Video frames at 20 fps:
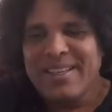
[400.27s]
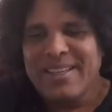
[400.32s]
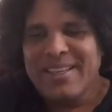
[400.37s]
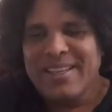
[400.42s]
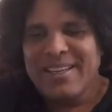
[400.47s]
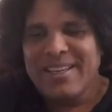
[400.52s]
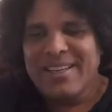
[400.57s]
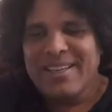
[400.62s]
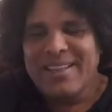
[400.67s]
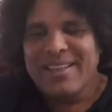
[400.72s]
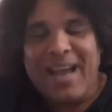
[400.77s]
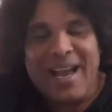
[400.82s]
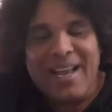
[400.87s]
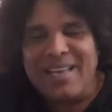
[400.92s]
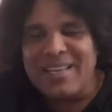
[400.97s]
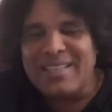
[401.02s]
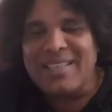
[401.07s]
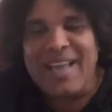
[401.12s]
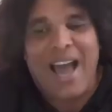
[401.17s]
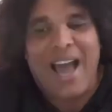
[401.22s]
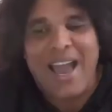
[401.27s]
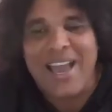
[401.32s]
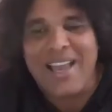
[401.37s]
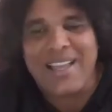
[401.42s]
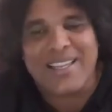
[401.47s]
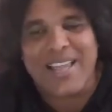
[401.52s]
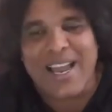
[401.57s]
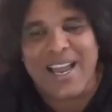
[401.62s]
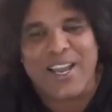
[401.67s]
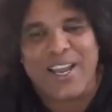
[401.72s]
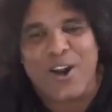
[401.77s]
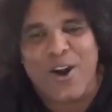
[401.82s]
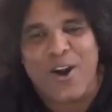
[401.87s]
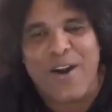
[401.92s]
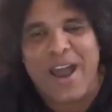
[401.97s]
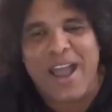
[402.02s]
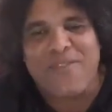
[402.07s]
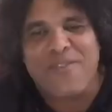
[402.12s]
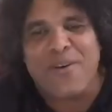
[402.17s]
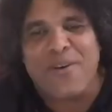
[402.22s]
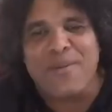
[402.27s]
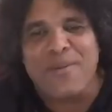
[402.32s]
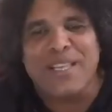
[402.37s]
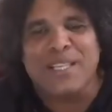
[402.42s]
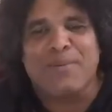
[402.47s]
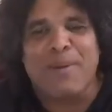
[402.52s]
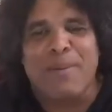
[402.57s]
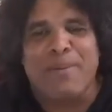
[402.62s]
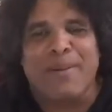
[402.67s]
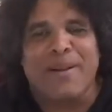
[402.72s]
Donkey said, I ain't taking no right from these people.